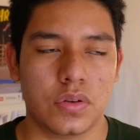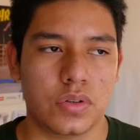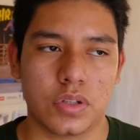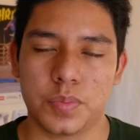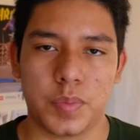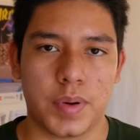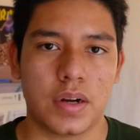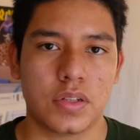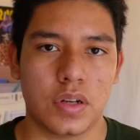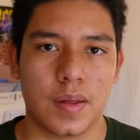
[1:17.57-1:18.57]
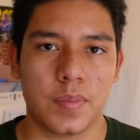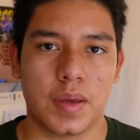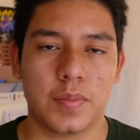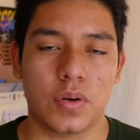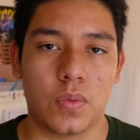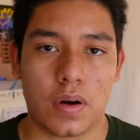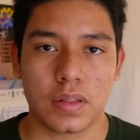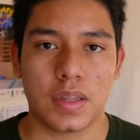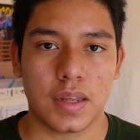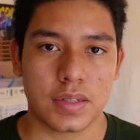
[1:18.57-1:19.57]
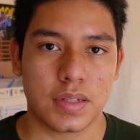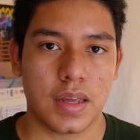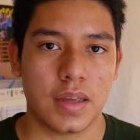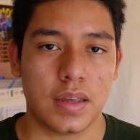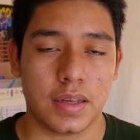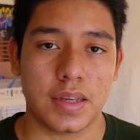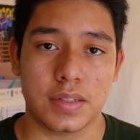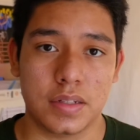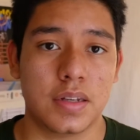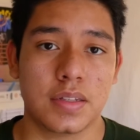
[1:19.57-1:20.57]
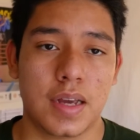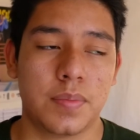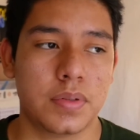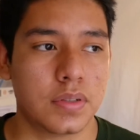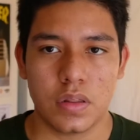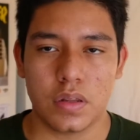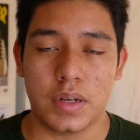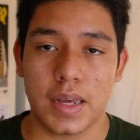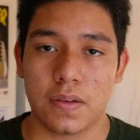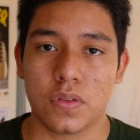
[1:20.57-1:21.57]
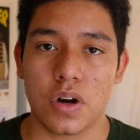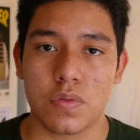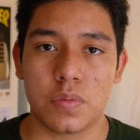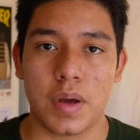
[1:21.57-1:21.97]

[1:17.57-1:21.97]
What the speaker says: just prepare to not be able to walk the next day in case it does happen. The day after I roll my